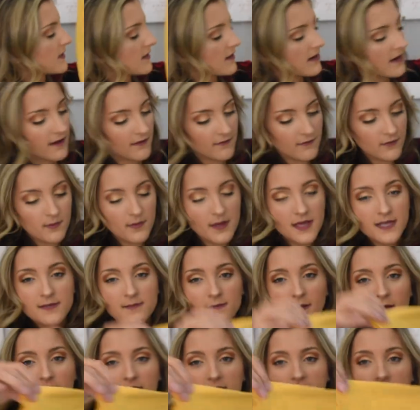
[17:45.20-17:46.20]
year and for
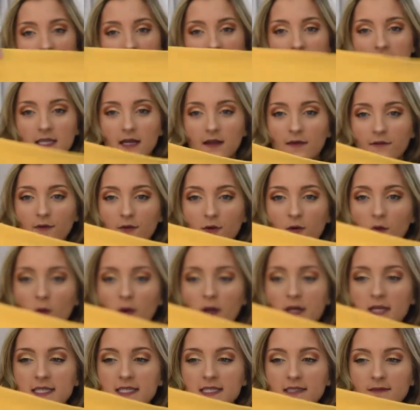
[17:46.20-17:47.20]
baseball season, of
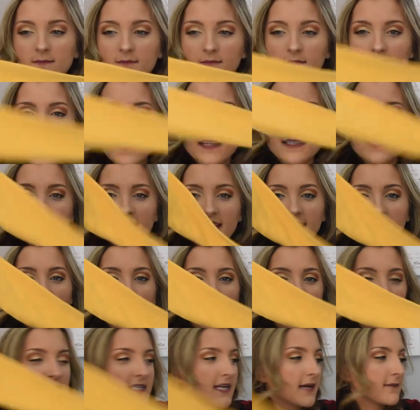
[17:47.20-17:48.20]
course. That's like
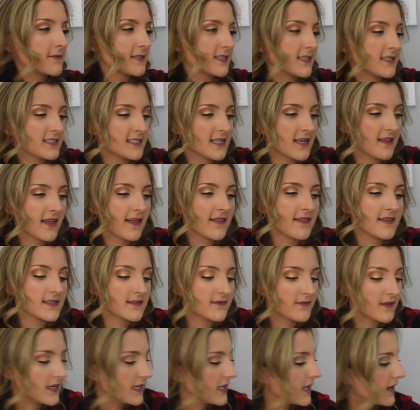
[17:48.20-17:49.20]
how many times can I say that in
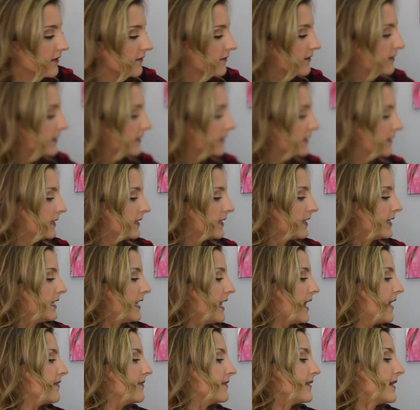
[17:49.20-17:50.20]
this video?
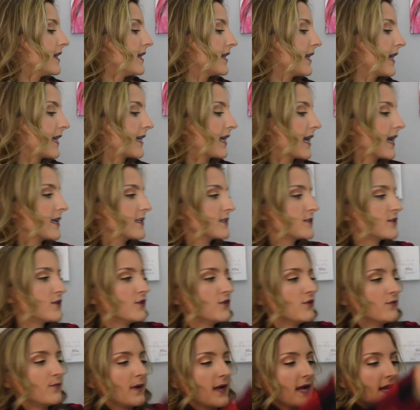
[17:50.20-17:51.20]
And then I got
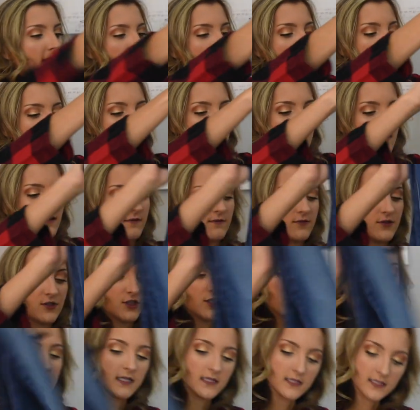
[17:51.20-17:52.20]
two pairs of
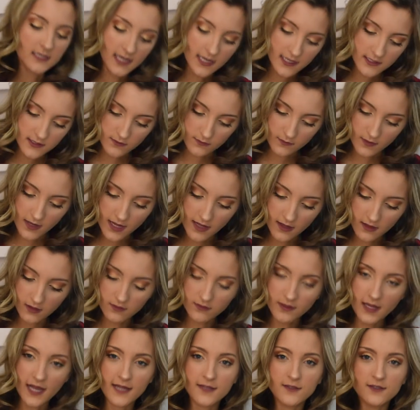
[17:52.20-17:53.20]
jeans as
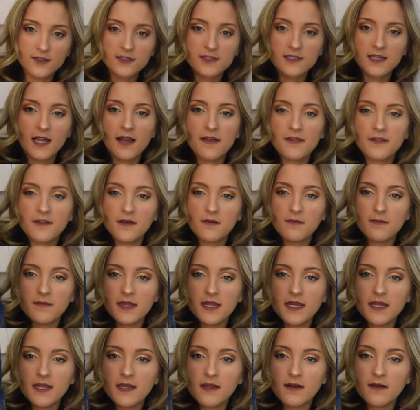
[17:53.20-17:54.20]
well. I just got their
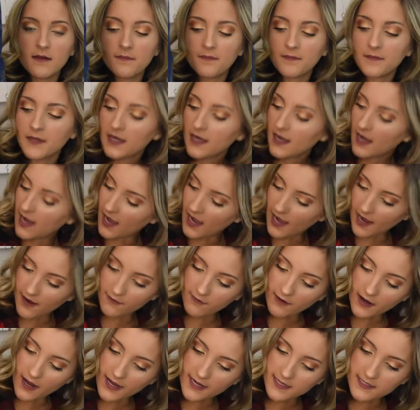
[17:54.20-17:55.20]
medium
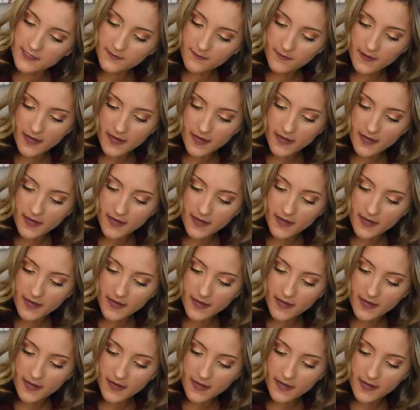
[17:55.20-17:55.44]
high-rise